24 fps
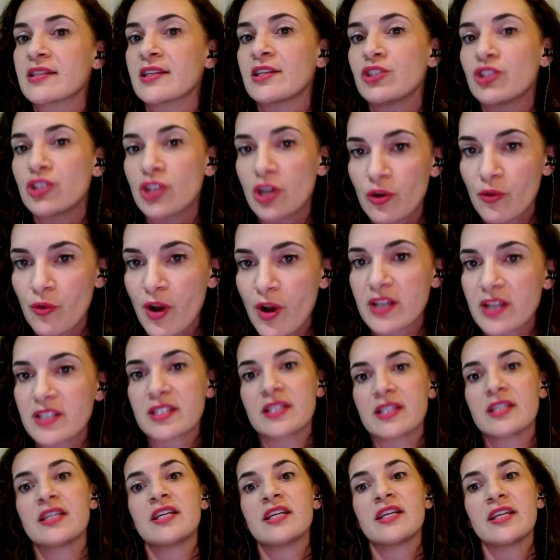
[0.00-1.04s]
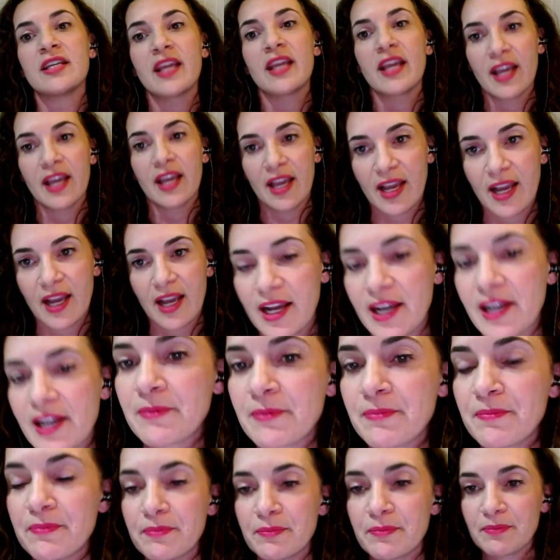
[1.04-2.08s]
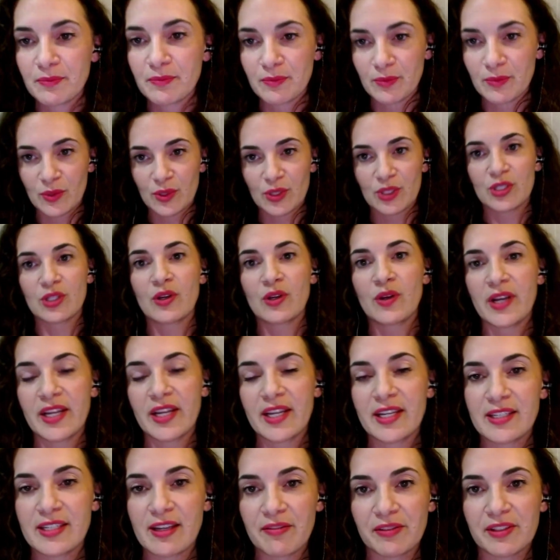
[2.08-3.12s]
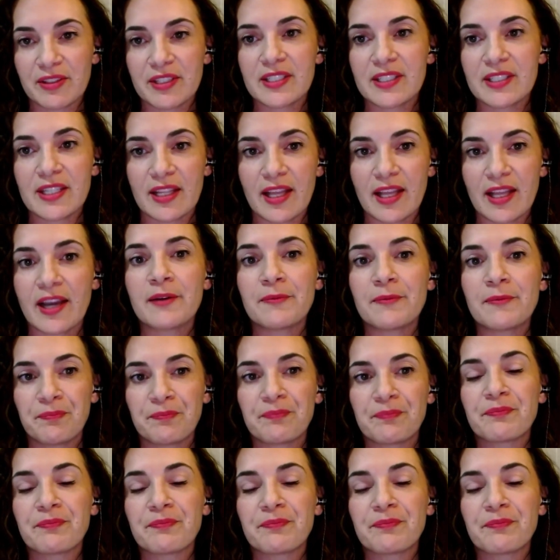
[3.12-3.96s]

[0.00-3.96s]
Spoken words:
and generosity. So I can definitely see that.